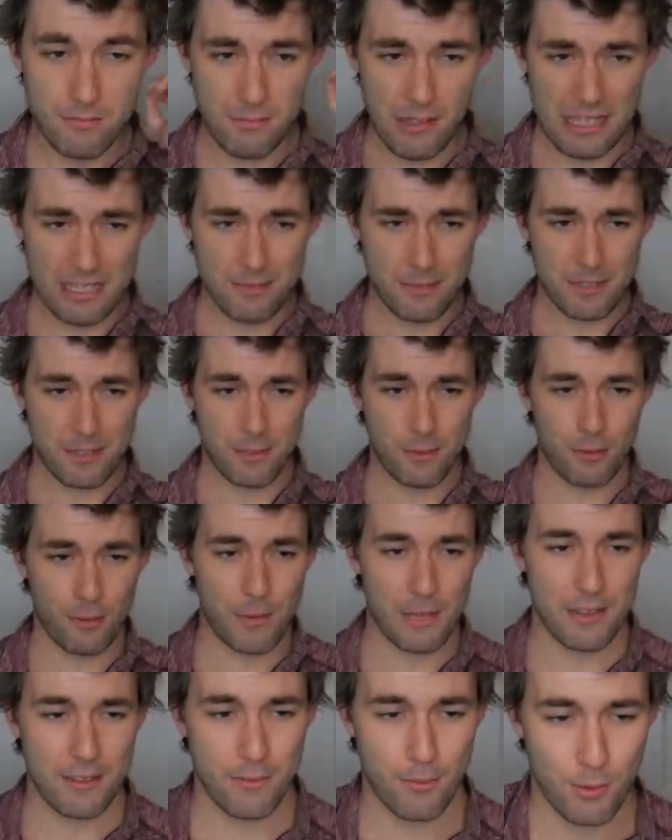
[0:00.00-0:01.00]
that's what's cool
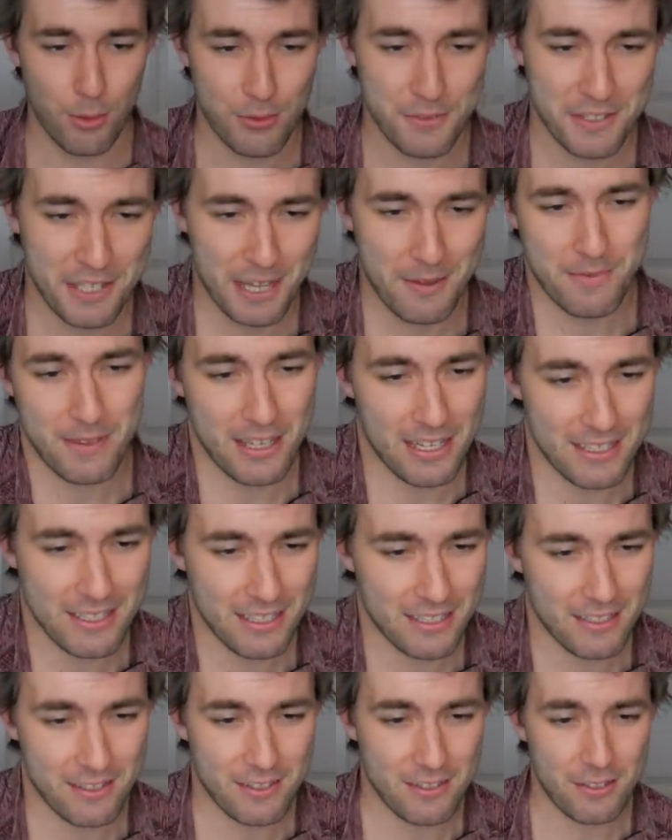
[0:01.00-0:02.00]
about the RuneScape thing. It's
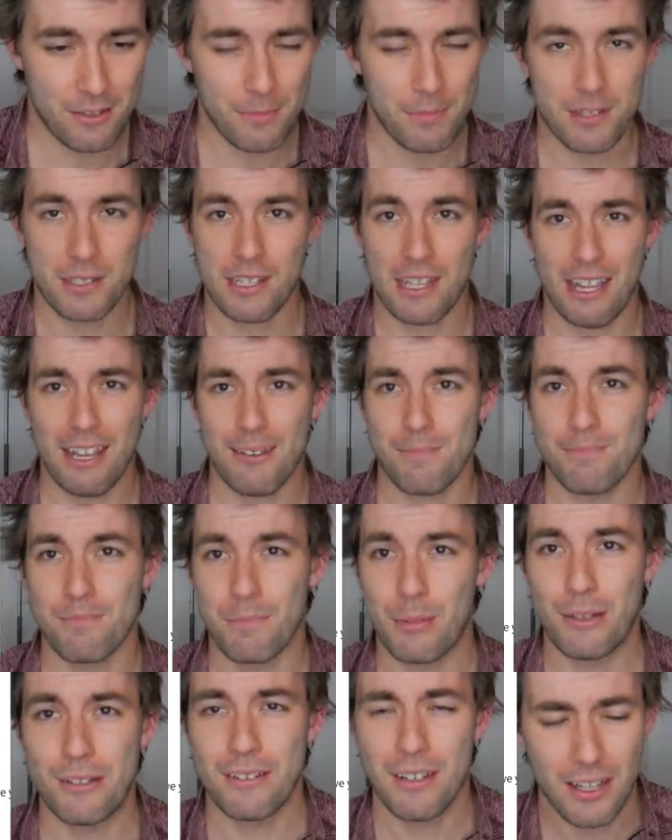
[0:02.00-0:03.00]
a stupid game,
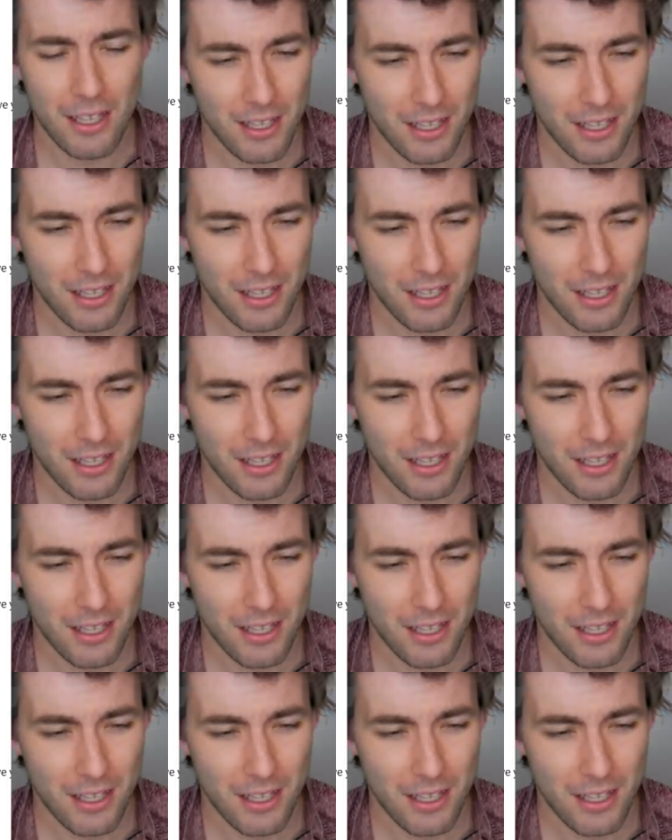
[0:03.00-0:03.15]
but,